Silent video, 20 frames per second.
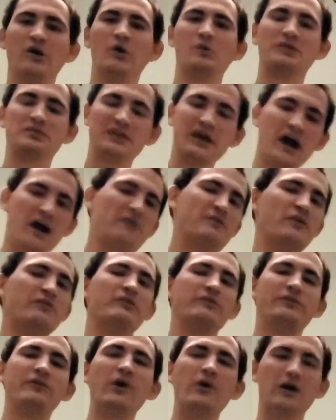with the iPhone
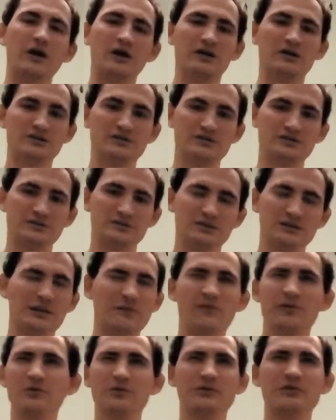4.
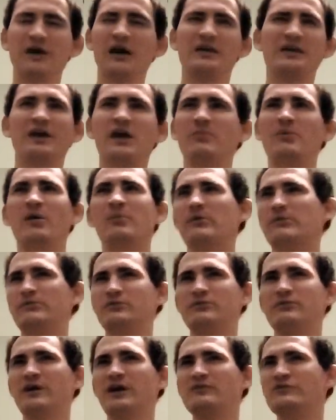If it was, I can't remember if it
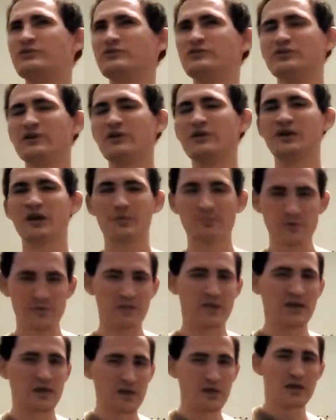was five years ago or not, but
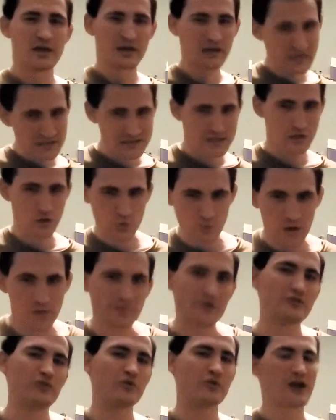the, it's
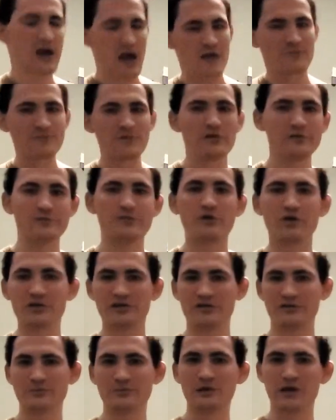equivalent to an iPhone 4
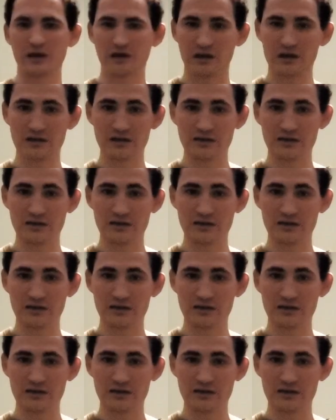display.